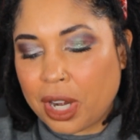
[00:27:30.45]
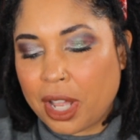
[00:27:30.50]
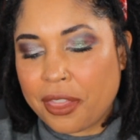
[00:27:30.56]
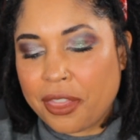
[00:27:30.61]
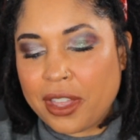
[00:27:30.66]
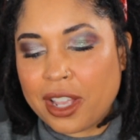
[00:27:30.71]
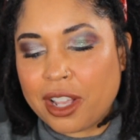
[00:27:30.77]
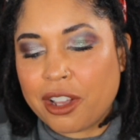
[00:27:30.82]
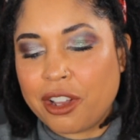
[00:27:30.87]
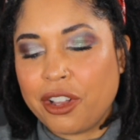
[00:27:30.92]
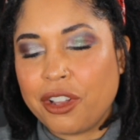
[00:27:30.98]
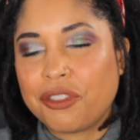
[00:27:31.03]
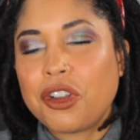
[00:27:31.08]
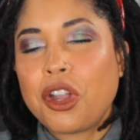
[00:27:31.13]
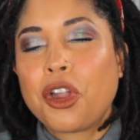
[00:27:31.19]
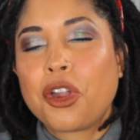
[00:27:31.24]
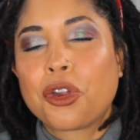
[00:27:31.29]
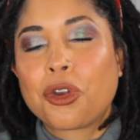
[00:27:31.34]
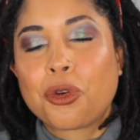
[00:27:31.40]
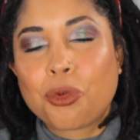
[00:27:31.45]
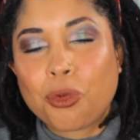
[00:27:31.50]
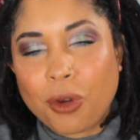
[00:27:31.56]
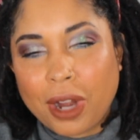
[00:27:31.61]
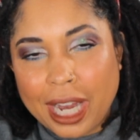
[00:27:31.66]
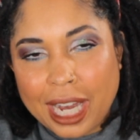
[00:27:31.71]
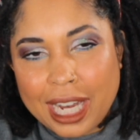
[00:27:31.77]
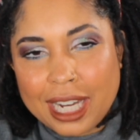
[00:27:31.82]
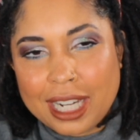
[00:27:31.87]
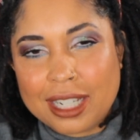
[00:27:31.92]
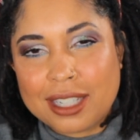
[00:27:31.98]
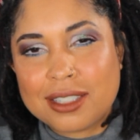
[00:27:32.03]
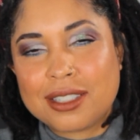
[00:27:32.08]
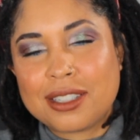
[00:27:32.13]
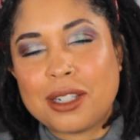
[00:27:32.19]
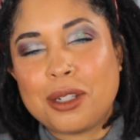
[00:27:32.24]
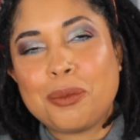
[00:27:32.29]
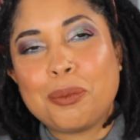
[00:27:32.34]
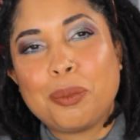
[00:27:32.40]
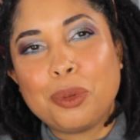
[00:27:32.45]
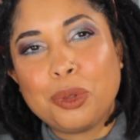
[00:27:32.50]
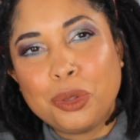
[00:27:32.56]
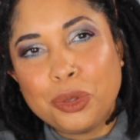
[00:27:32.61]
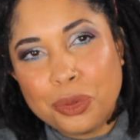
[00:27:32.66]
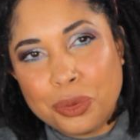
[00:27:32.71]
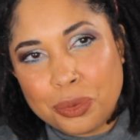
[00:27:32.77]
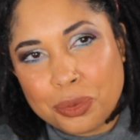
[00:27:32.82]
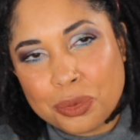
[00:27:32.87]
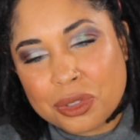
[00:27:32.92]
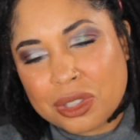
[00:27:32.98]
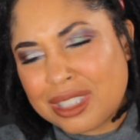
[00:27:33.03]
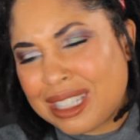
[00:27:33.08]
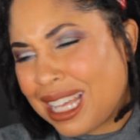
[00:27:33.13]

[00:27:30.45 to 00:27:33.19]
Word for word: I think of grays and blues,